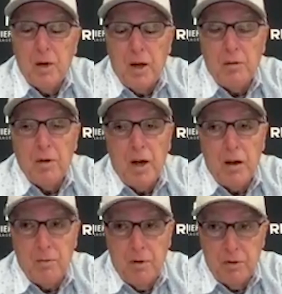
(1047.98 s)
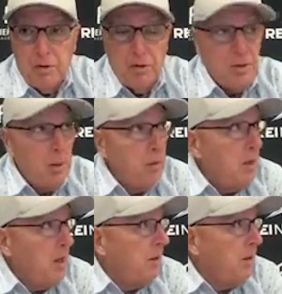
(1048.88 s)
we have a lot of visitors coming
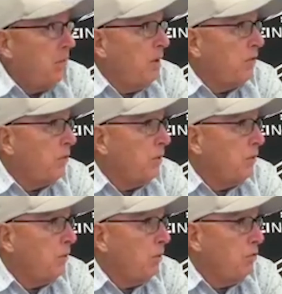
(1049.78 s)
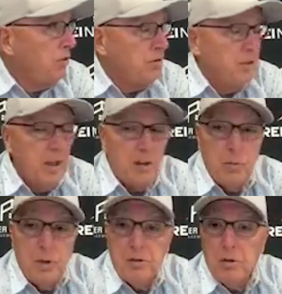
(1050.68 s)
in. I think we have 3 or 4 just next
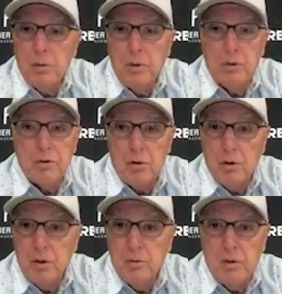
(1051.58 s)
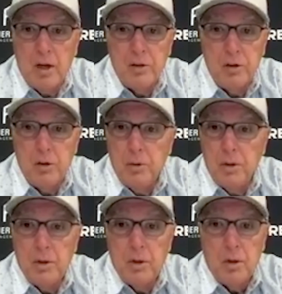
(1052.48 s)
week. So we would certainly invite you
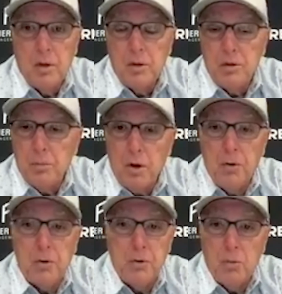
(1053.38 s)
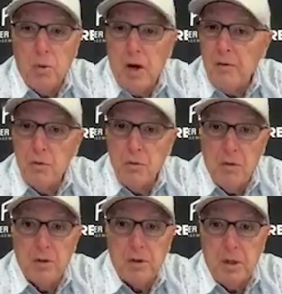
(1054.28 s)
and your partner, or your wife, or
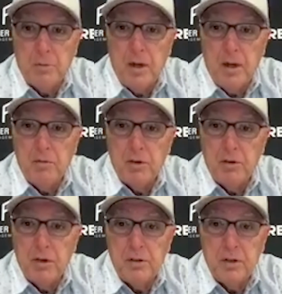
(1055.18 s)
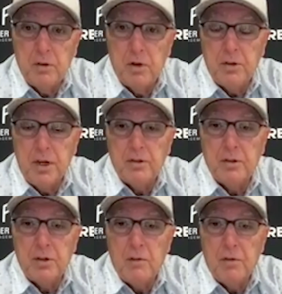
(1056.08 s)
whoever to come down and visit us, either our
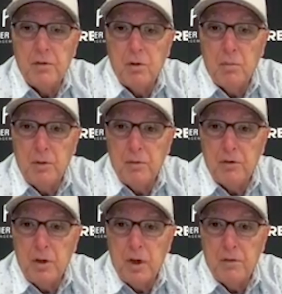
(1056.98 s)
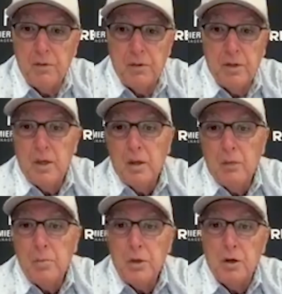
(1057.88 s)
Texas office or our Memphis office.
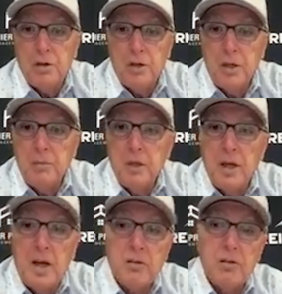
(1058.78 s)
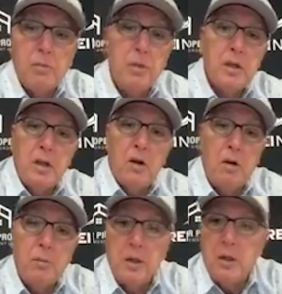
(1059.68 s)
Meet our team, meet Ashley, meet Carrie,
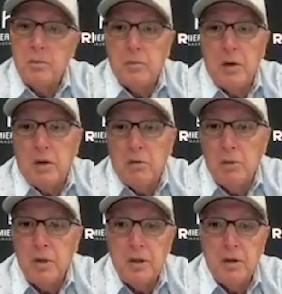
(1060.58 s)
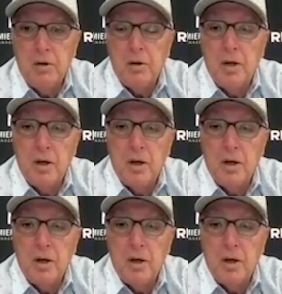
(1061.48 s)
meet everybody here, and